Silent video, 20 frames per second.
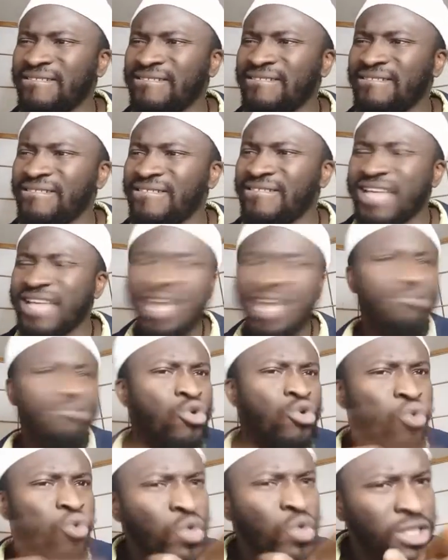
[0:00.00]
A book which
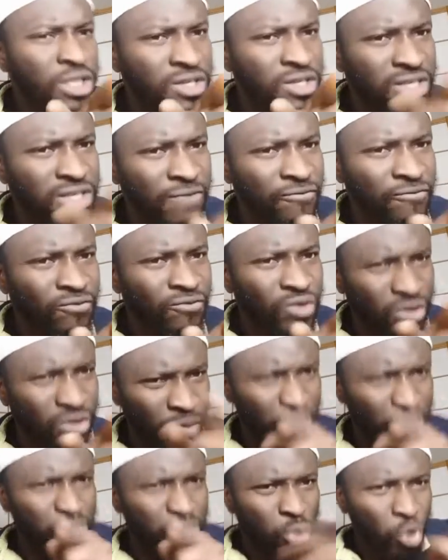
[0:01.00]
is
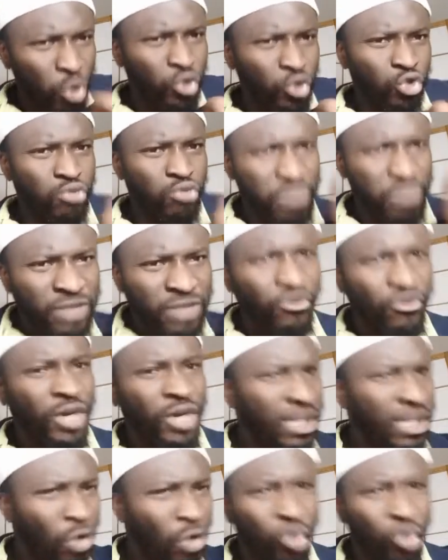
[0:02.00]
supposed to be for the
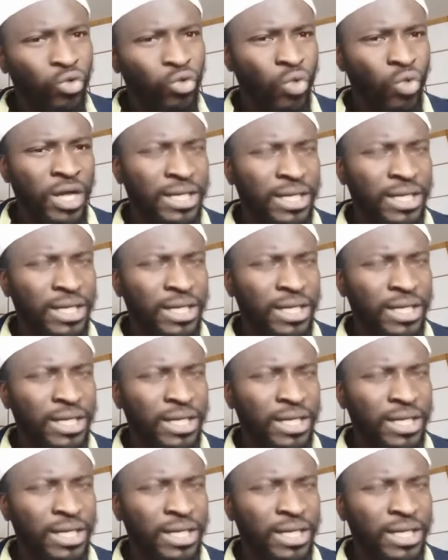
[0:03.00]
whole world.